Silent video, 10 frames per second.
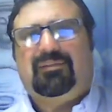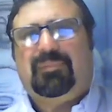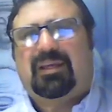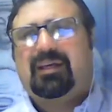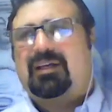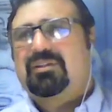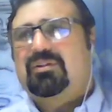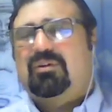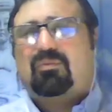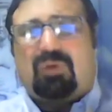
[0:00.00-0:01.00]

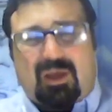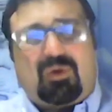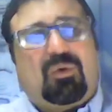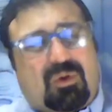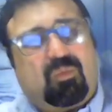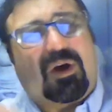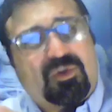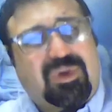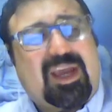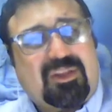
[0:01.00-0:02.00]
because
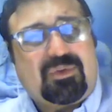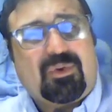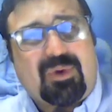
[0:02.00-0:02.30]
once we get to the